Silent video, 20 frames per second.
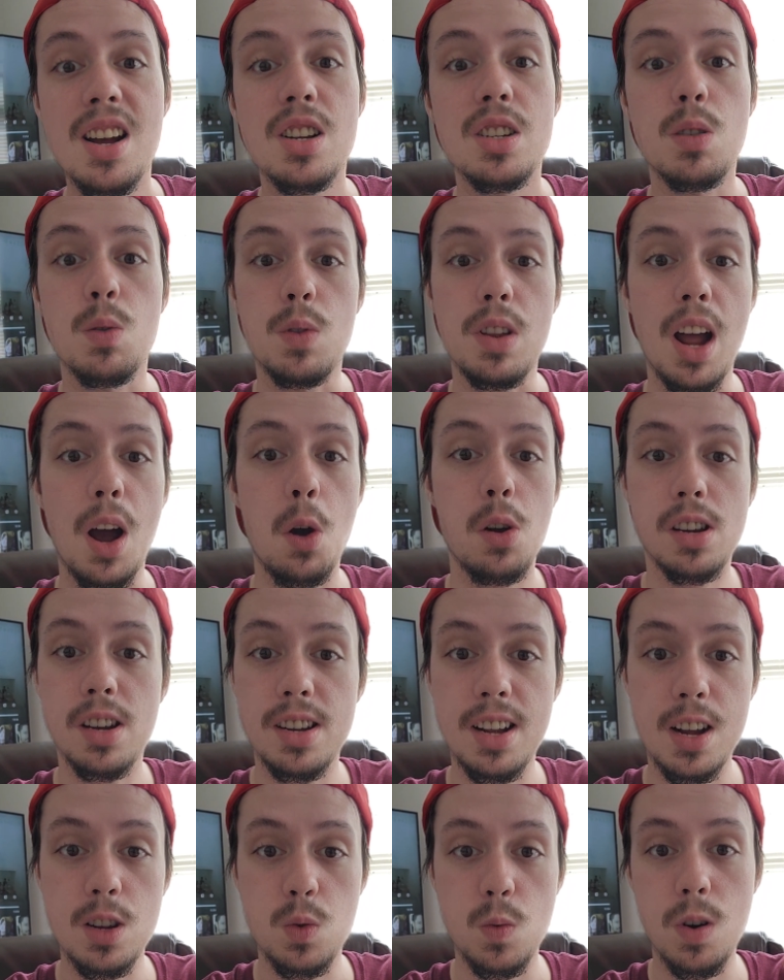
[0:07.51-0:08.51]
So now I
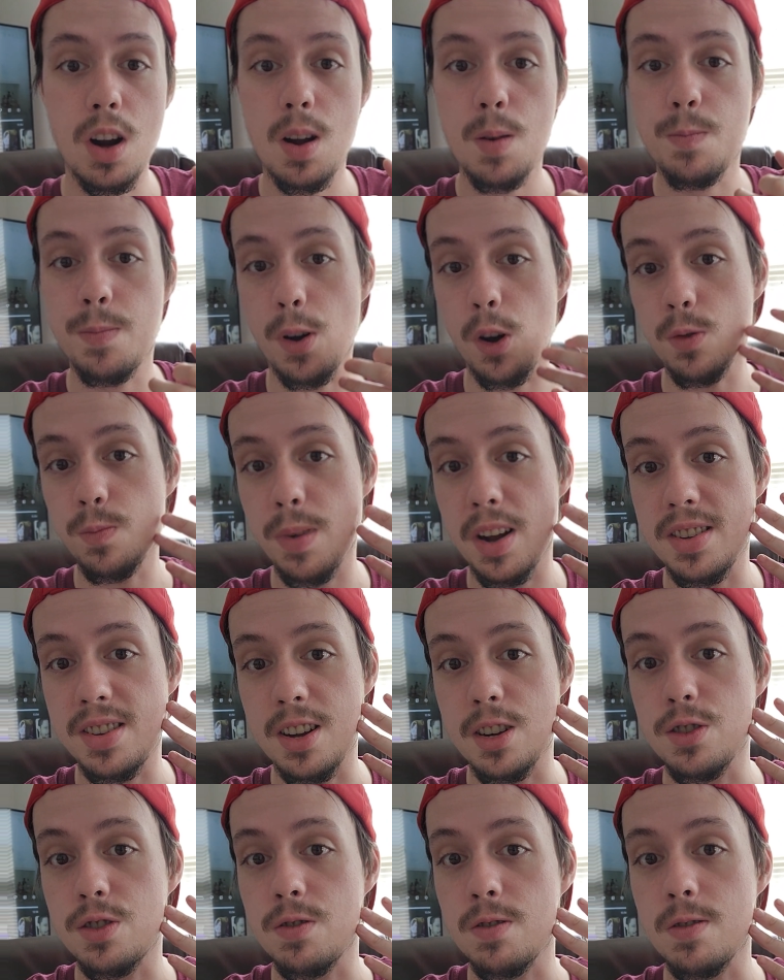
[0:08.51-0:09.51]
can actually wear both my
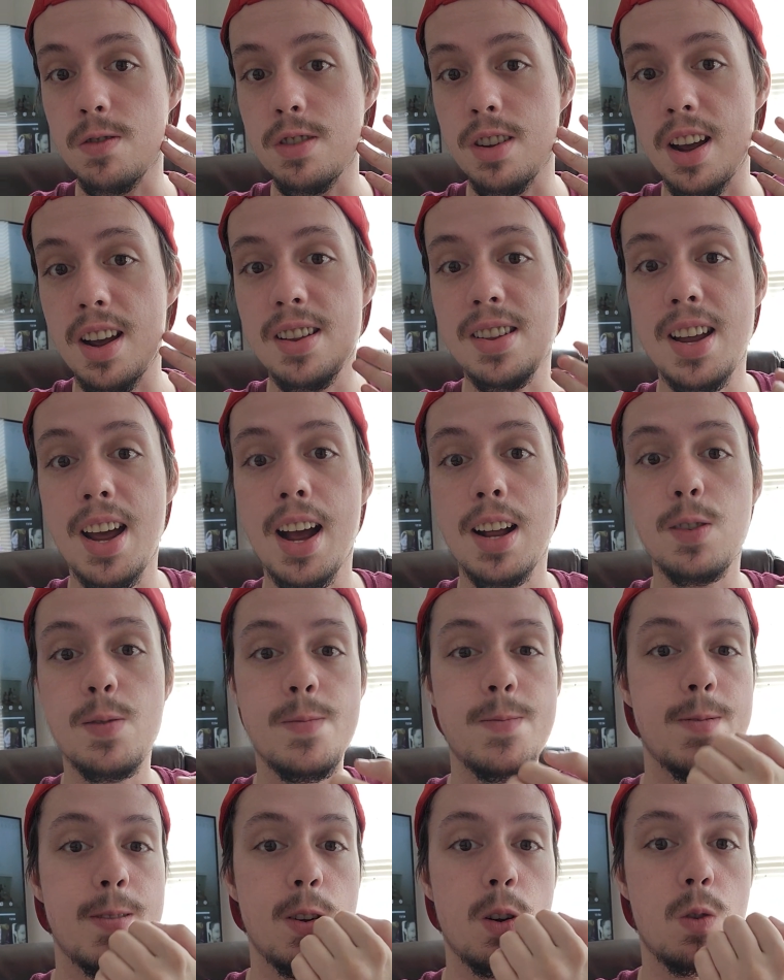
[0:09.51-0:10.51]
dentures, and they
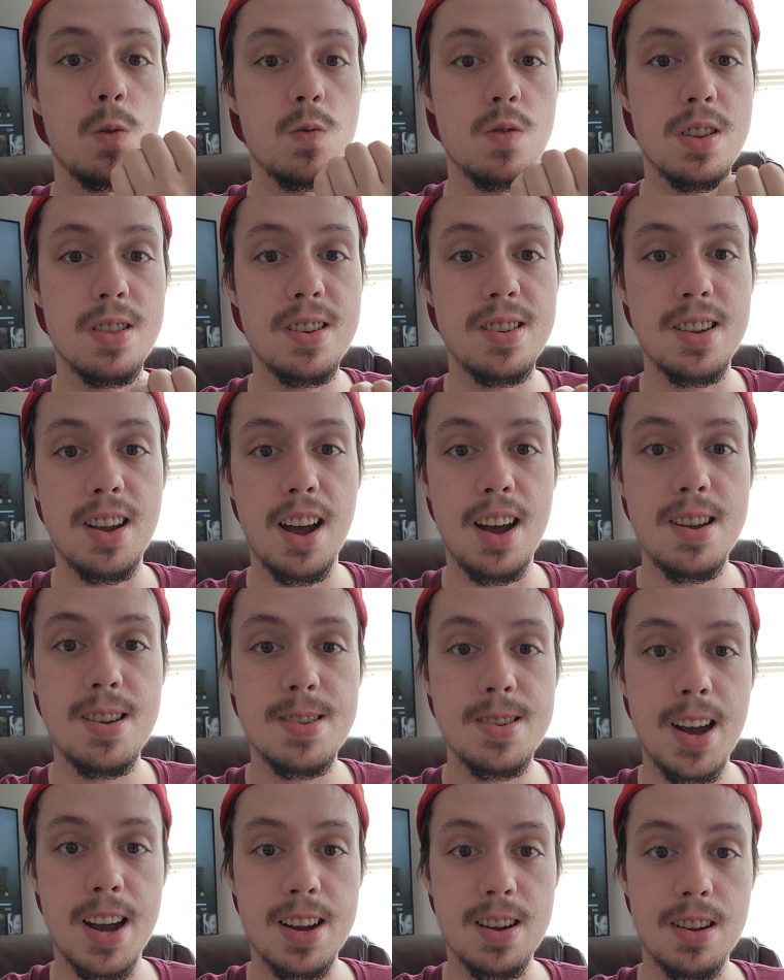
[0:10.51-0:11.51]
actually feel really
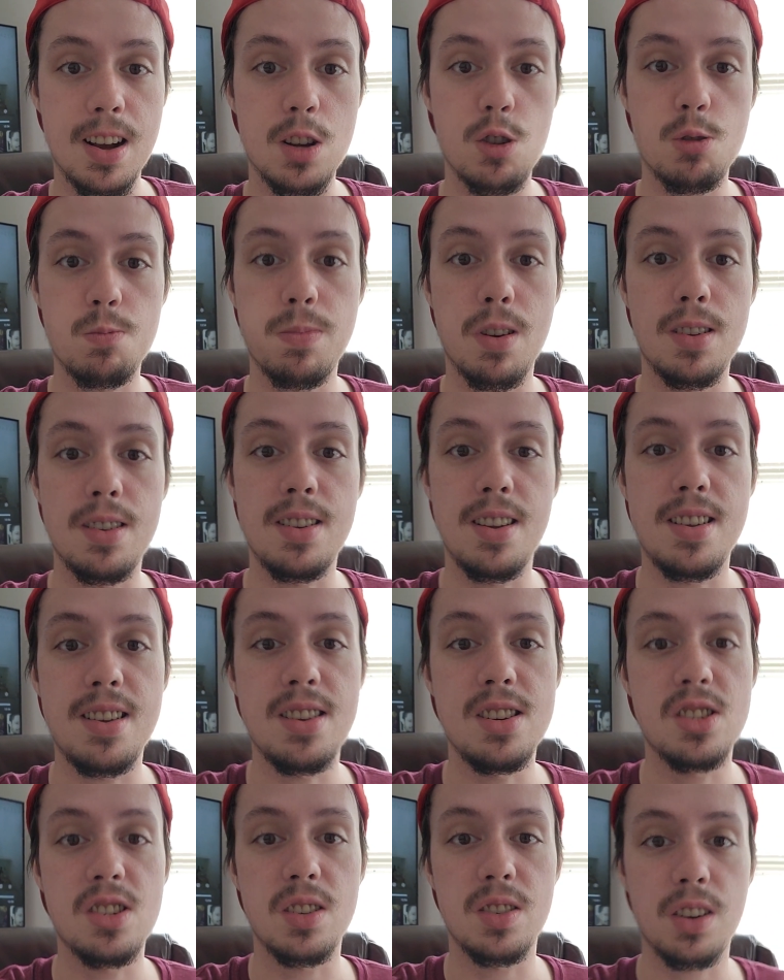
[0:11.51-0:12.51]
nice. I can actually put
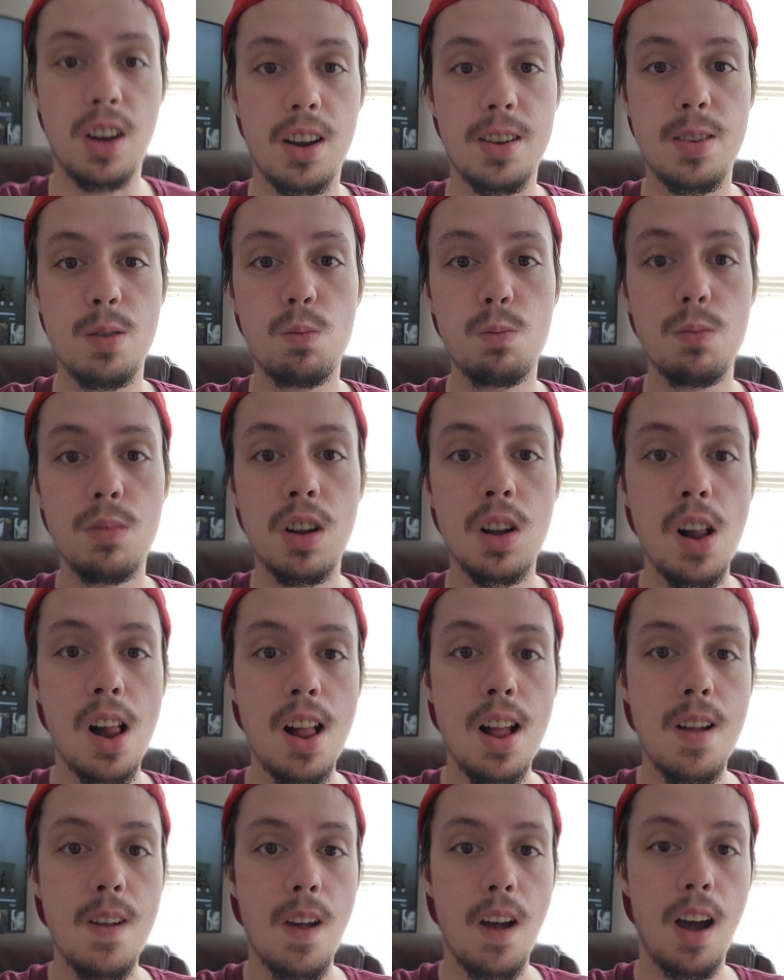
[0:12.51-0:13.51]
adhesions on them.
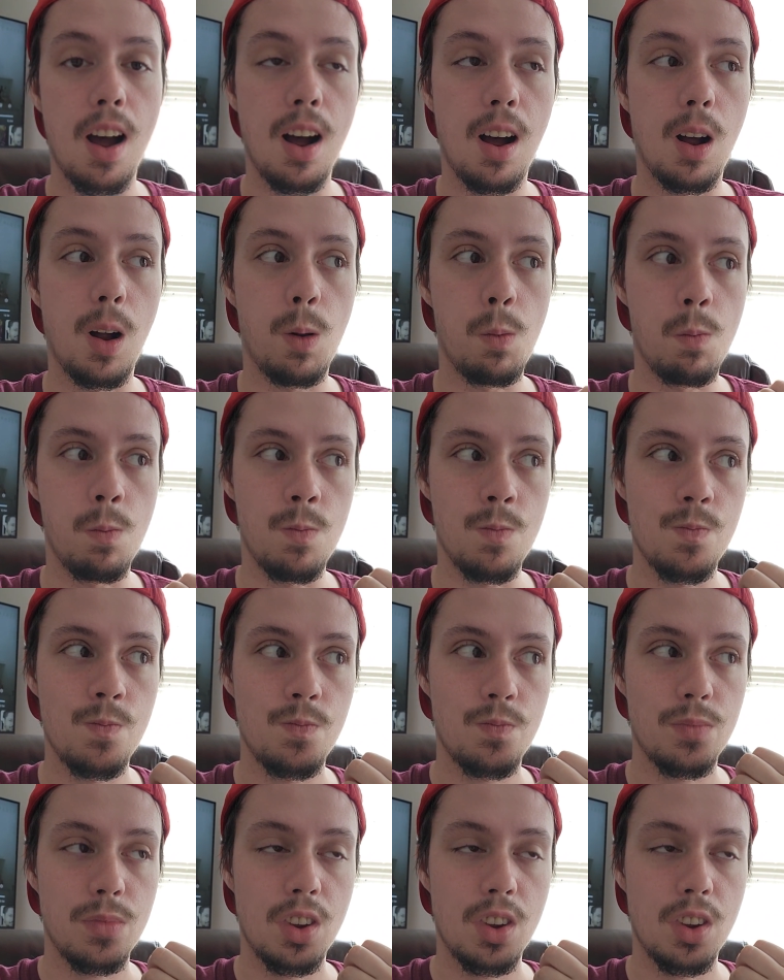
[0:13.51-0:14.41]
Um,